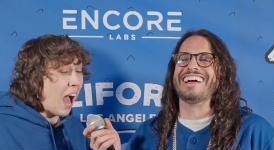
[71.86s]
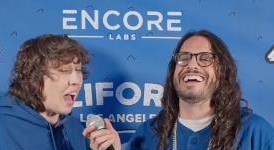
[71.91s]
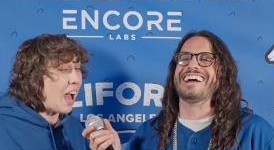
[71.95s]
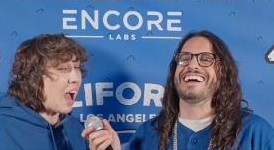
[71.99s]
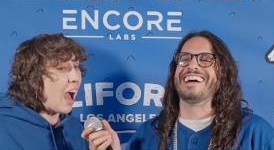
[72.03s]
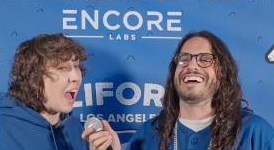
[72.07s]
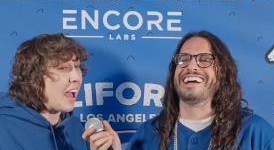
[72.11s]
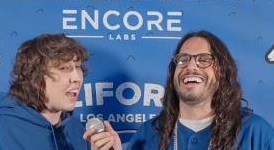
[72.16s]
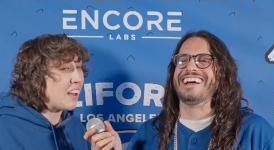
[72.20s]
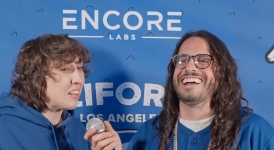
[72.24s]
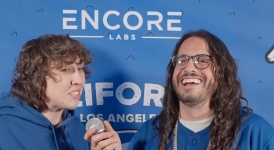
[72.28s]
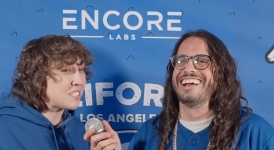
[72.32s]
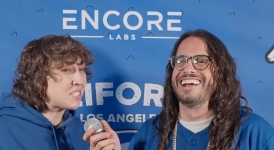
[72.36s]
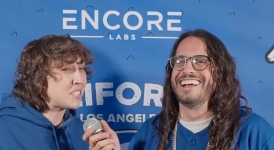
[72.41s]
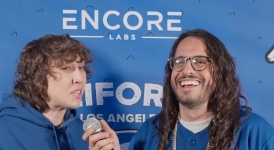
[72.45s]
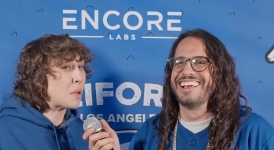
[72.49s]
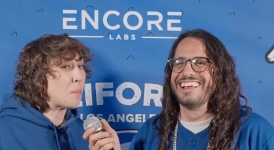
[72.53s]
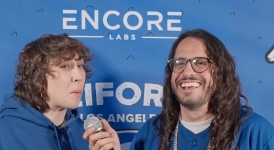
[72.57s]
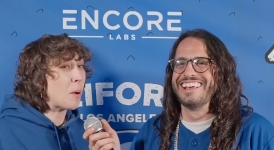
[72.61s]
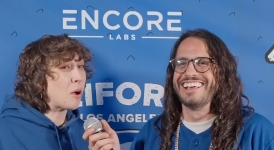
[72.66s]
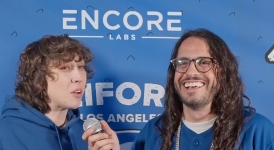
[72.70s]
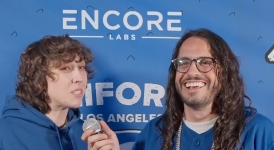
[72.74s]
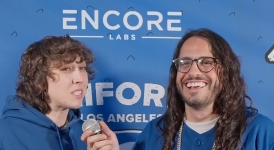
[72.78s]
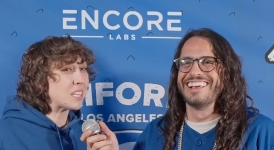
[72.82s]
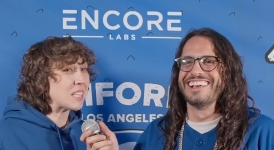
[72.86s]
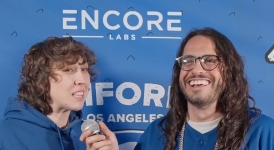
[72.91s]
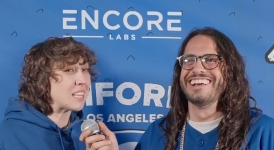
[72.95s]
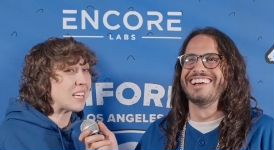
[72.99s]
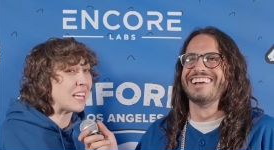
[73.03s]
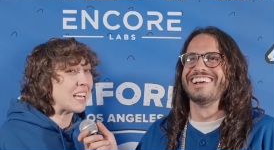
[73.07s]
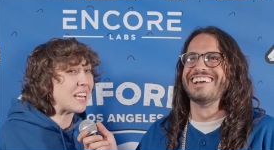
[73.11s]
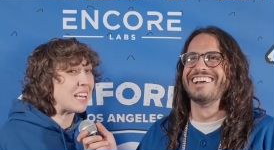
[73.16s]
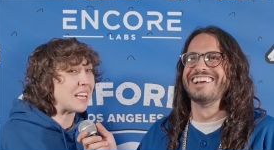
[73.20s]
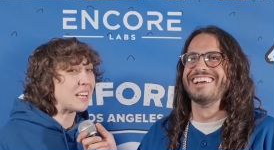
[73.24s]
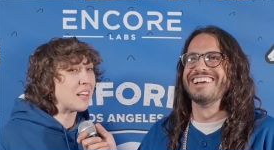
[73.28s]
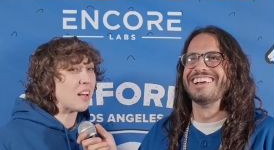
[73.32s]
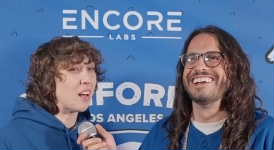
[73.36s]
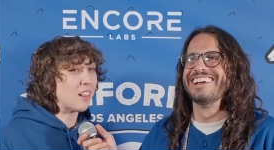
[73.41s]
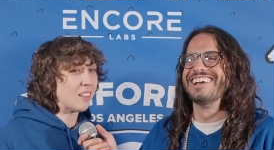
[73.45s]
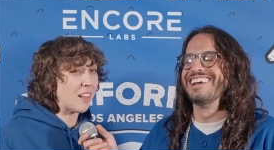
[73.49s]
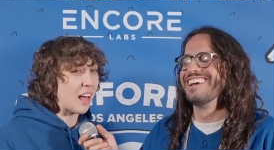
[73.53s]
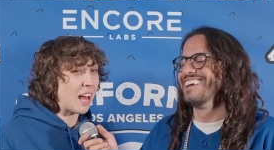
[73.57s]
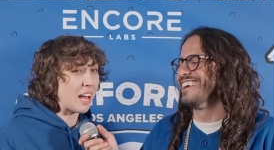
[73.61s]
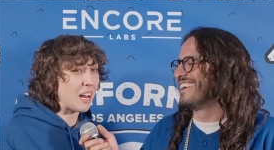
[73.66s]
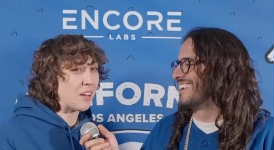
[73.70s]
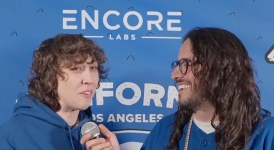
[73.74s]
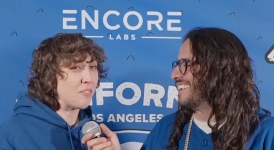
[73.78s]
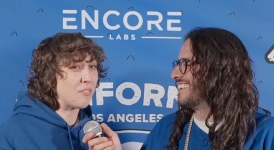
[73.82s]
Speaker 1: I, I, supposedly a
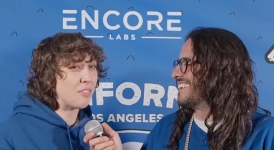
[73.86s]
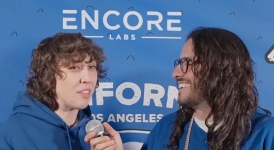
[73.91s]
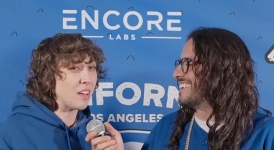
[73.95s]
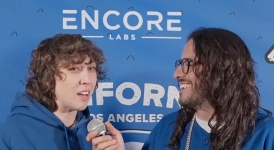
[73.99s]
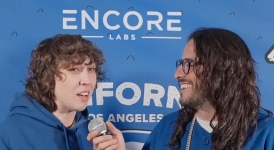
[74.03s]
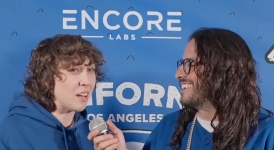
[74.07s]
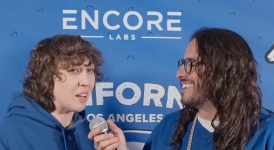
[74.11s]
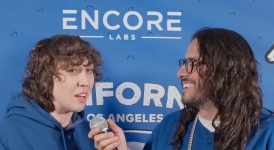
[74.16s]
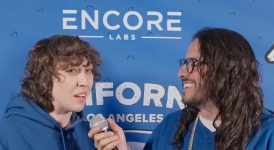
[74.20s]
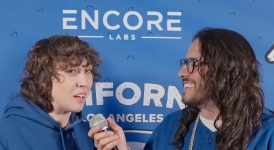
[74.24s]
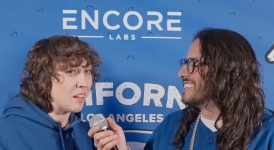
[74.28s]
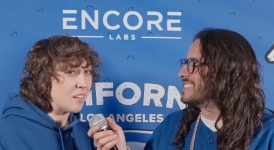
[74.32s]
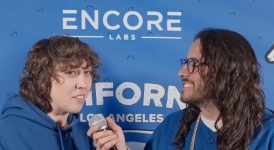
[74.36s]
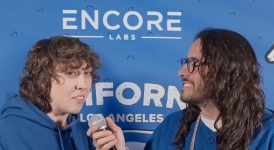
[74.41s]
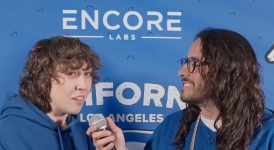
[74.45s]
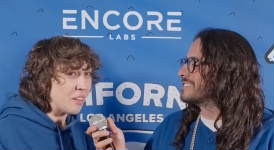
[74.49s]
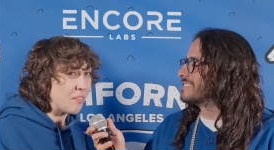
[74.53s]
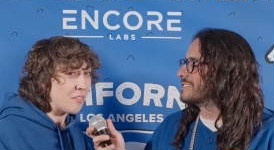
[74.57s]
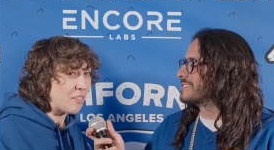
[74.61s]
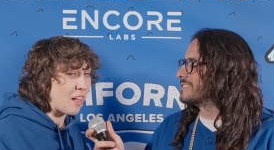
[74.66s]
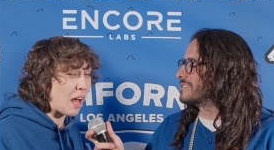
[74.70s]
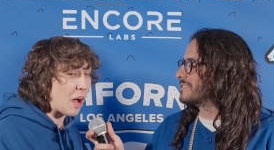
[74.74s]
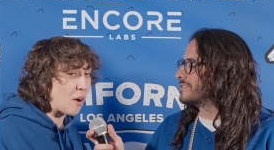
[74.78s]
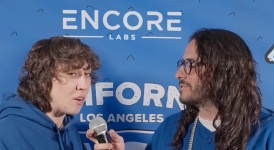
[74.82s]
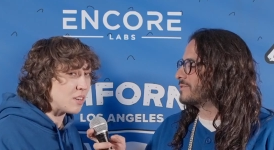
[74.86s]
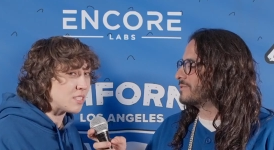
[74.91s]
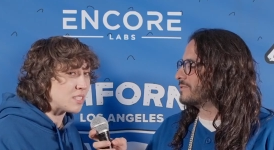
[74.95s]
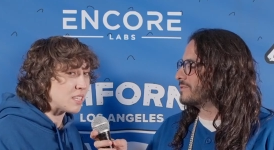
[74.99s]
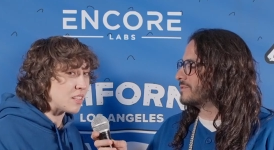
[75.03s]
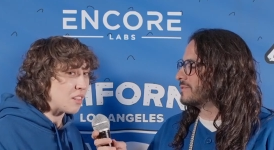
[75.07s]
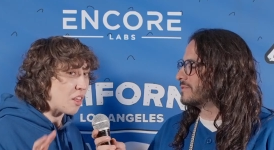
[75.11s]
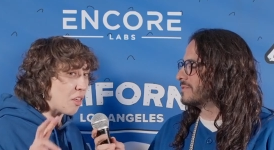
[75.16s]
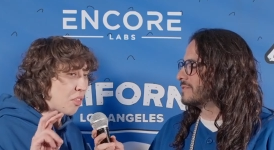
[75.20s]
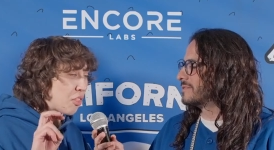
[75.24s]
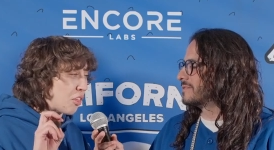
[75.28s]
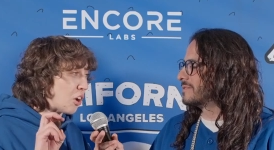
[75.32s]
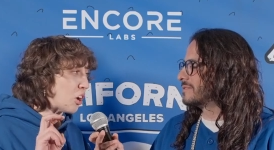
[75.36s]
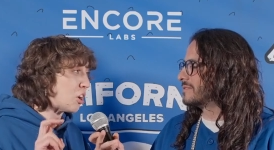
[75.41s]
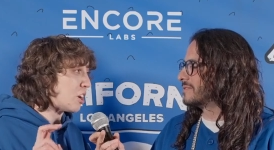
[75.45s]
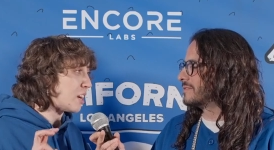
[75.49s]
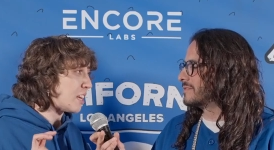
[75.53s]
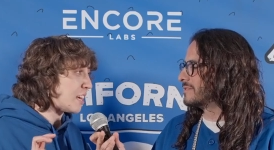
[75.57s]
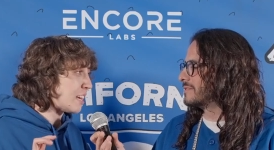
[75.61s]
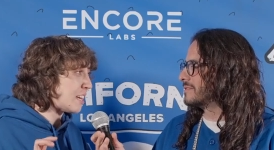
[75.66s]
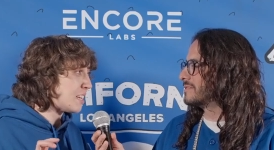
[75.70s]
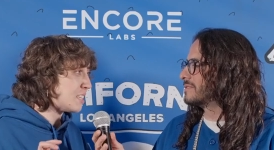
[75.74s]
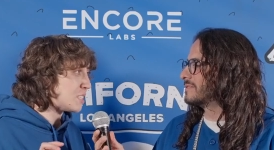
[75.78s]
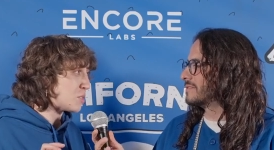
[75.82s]
lot of the the flowers in the
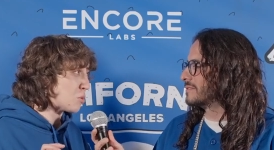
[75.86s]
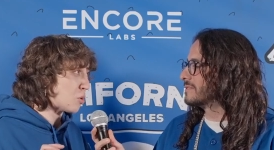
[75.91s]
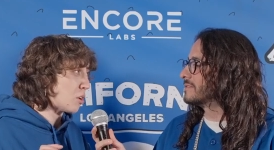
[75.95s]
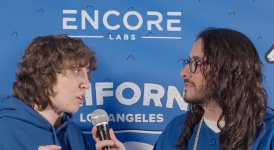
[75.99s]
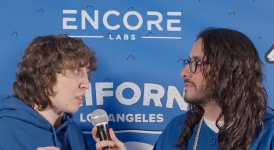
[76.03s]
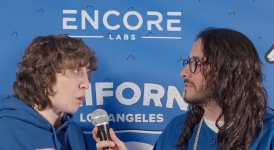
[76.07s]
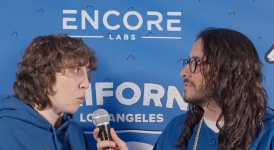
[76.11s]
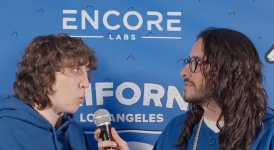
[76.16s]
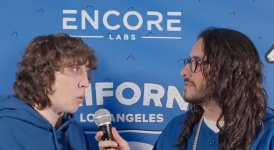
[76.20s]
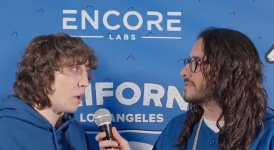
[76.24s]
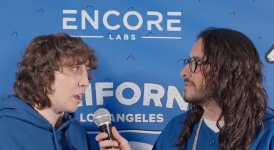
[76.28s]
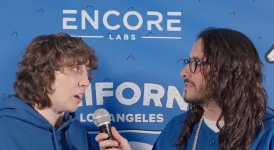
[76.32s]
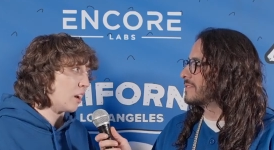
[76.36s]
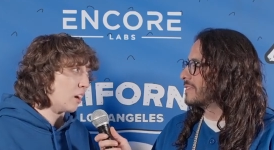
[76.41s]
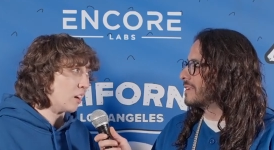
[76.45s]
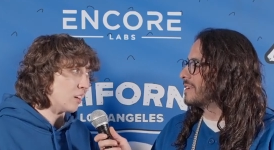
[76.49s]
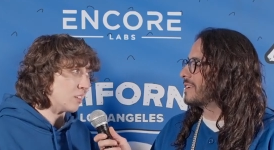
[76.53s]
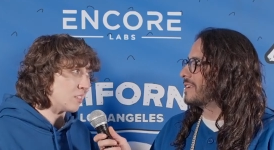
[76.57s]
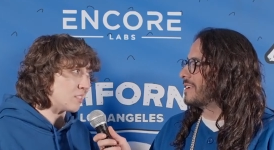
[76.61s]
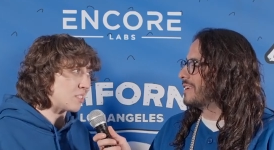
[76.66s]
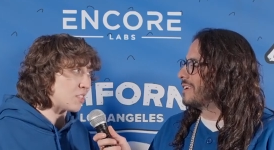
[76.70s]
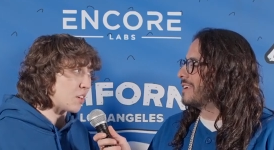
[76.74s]
30s were the winners,